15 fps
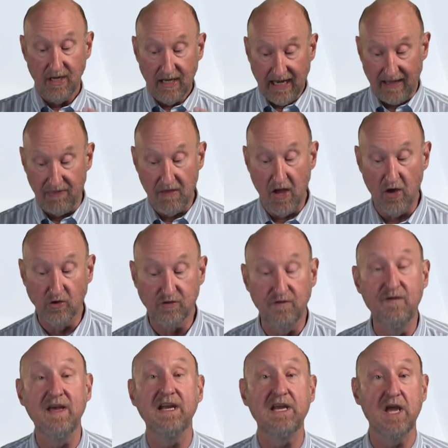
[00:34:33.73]
In those
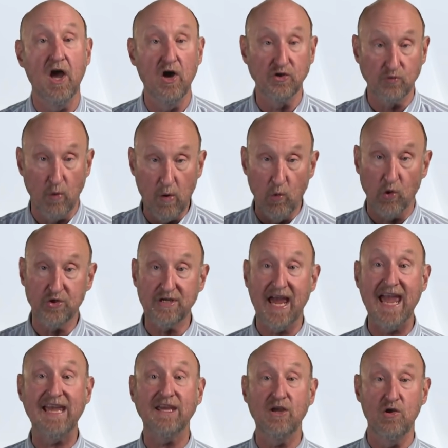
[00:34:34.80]
videos, we will
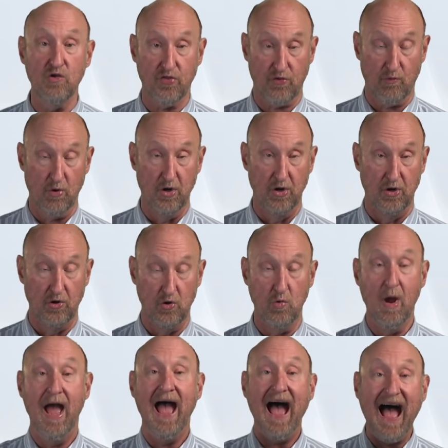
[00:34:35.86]
take you through
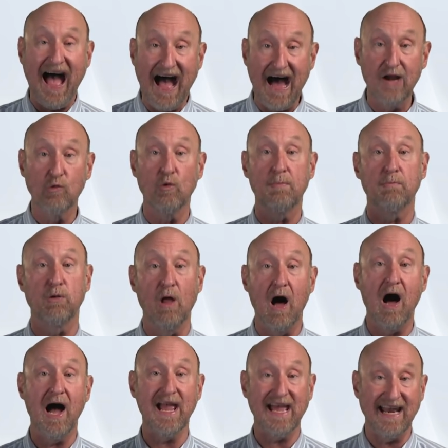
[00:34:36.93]
how to
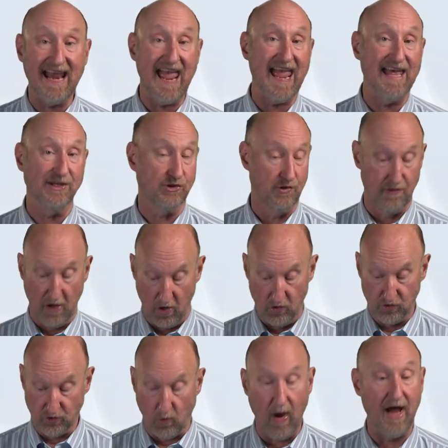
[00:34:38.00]
apply and answer
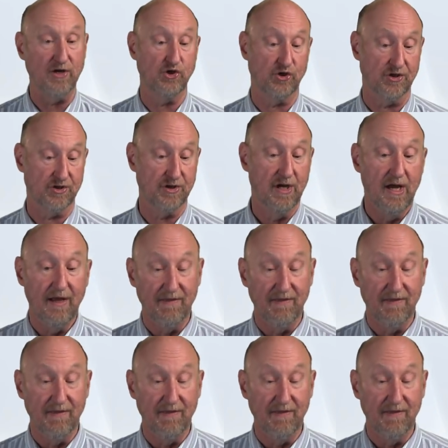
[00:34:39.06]
those questions.